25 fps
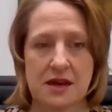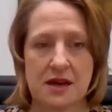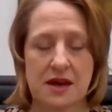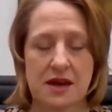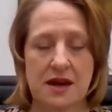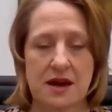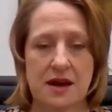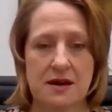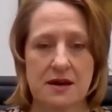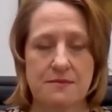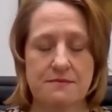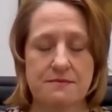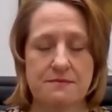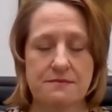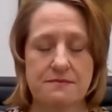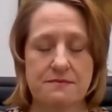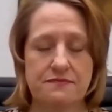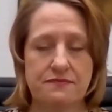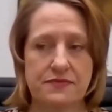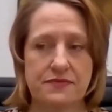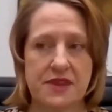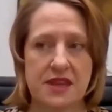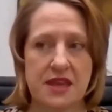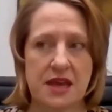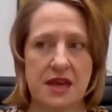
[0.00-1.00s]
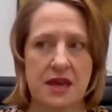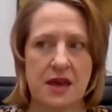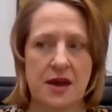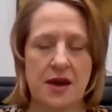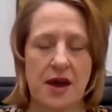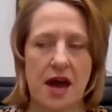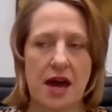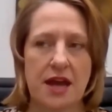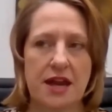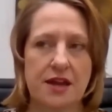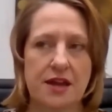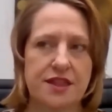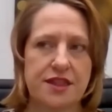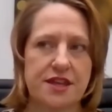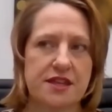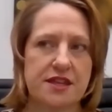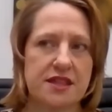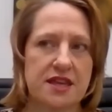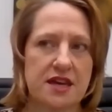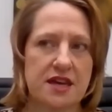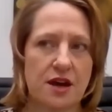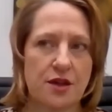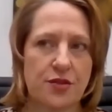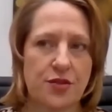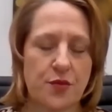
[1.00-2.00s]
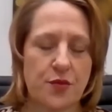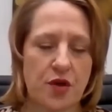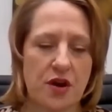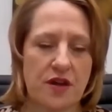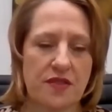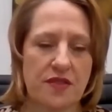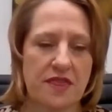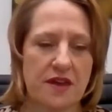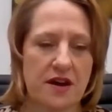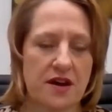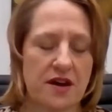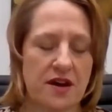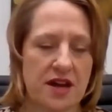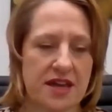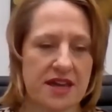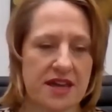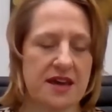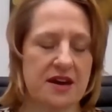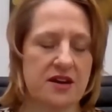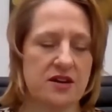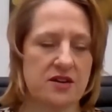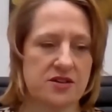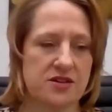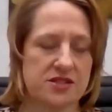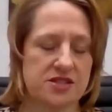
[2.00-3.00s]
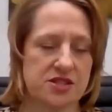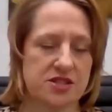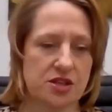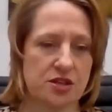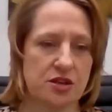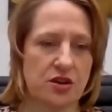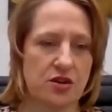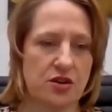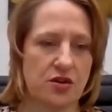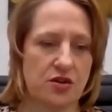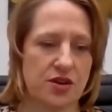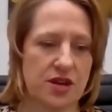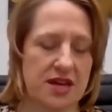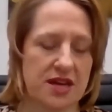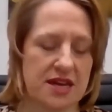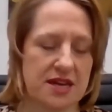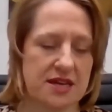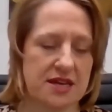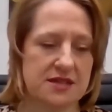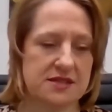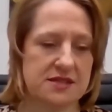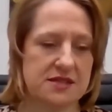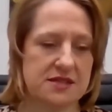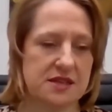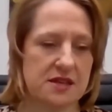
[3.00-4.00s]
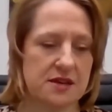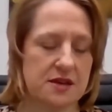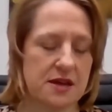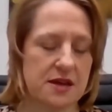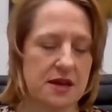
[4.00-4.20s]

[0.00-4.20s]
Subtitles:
And I think the other one that I get asked a lot is